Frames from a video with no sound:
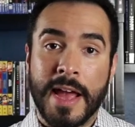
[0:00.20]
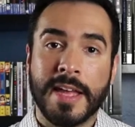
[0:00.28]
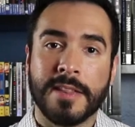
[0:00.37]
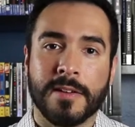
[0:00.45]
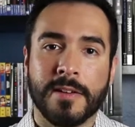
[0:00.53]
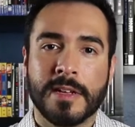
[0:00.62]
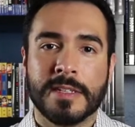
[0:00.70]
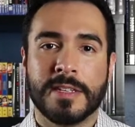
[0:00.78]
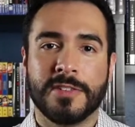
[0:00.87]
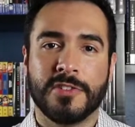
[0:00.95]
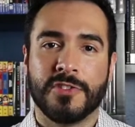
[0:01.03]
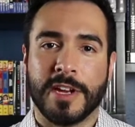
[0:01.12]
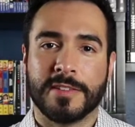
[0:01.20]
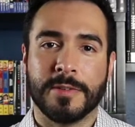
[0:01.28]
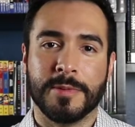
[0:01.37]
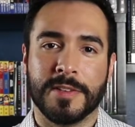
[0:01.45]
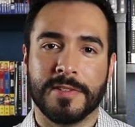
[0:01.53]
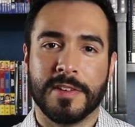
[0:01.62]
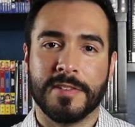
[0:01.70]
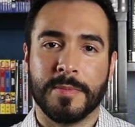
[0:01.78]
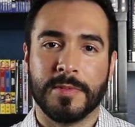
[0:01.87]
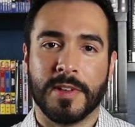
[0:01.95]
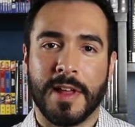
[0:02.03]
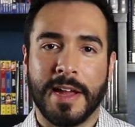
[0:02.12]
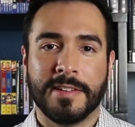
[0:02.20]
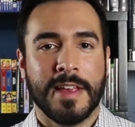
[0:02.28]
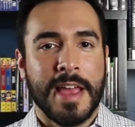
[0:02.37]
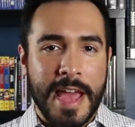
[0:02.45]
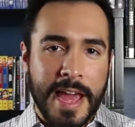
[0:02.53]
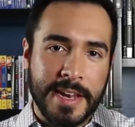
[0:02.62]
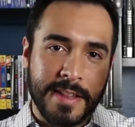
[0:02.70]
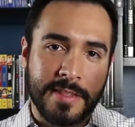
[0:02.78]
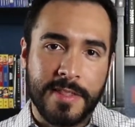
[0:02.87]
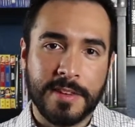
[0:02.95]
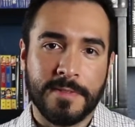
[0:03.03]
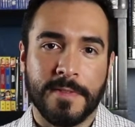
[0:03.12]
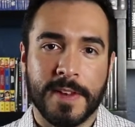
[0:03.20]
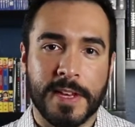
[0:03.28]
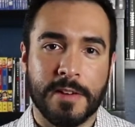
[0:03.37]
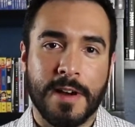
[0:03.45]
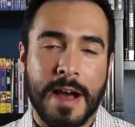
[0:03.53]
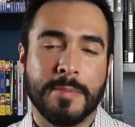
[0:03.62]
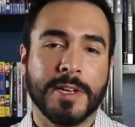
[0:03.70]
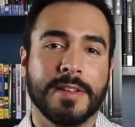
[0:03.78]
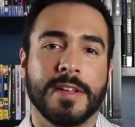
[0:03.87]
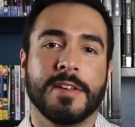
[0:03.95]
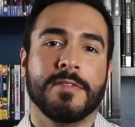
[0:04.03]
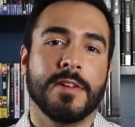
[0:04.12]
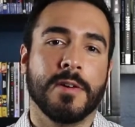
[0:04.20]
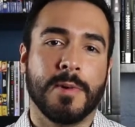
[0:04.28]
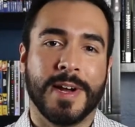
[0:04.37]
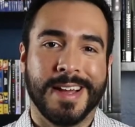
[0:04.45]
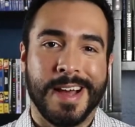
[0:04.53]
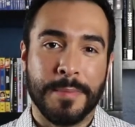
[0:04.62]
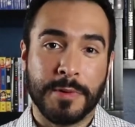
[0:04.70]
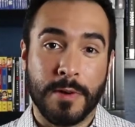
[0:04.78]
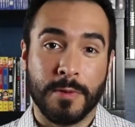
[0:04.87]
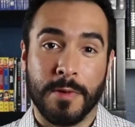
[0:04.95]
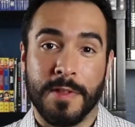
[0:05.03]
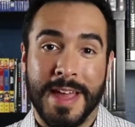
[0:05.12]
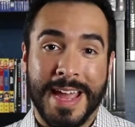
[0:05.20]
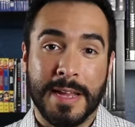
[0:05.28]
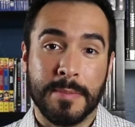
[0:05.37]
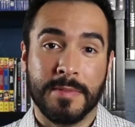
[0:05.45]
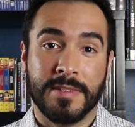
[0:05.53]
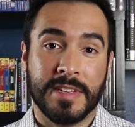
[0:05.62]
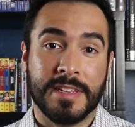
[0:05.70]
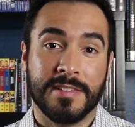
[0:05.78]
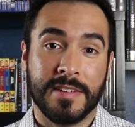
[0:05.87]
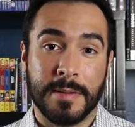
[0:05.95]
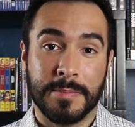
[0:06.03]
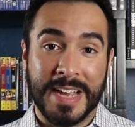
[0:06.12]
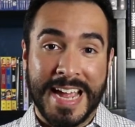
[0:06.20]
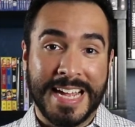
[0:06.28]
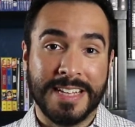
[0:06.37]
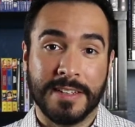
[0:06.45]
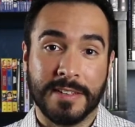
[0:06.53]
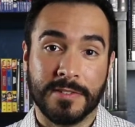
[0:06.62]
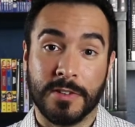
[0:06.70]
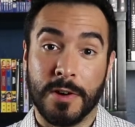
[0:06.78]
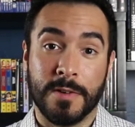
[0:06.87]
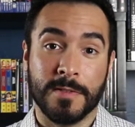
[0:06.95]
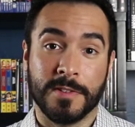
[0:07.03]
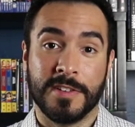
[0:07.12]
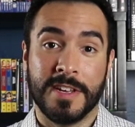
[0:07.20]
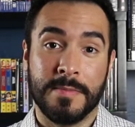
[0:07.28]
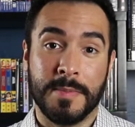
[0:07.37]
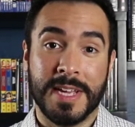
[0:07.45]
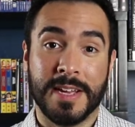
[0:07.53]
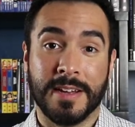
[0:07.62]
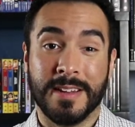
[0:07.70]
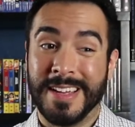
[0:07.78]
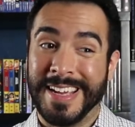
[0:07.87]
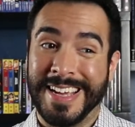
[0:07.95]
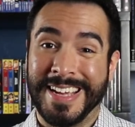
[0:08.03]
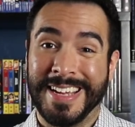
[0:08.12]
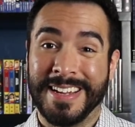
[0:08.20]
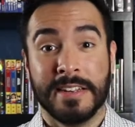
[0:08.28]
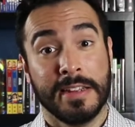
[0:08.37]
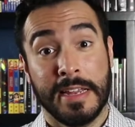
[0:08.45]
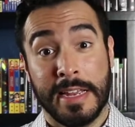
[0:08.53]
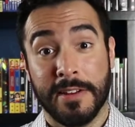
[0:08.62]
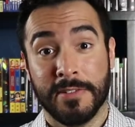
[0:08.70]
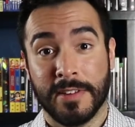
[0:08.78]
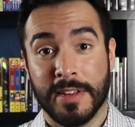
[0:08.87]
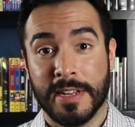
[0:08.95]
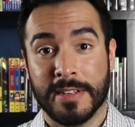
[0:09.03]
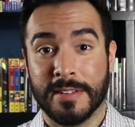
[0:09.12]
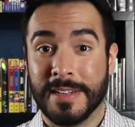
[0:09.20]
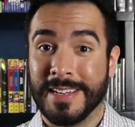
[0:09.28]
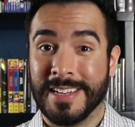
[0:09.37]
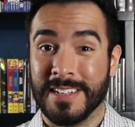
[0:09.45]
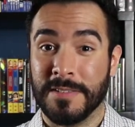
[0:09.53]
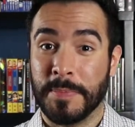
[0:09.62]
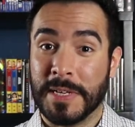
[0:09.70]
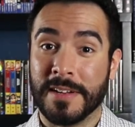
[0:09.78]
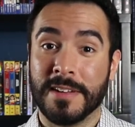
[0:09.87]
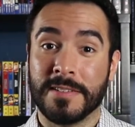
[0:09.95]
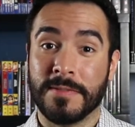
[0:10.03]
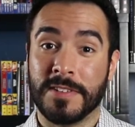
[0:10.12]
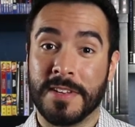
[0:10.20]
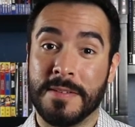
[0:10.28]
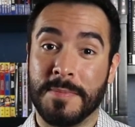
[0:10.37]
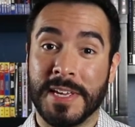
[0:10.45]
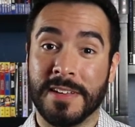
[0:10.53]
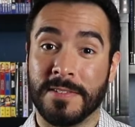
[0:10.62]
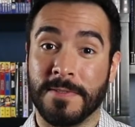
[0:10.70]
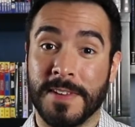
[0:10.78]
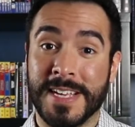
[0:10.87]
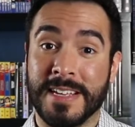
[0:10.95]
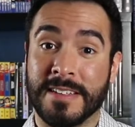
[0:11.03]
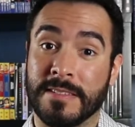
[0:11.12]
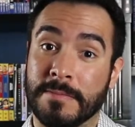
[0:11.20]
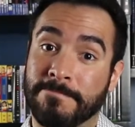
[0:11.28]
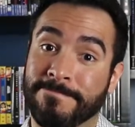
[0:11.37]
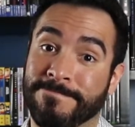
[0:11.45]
Hey there, this is Jexy with the Systems Alliance, and in this video, I'm going to let you know why I'm going with AMC Stubs A-List over Sinemia. And here's a hint, it's because of Sinemia's fees.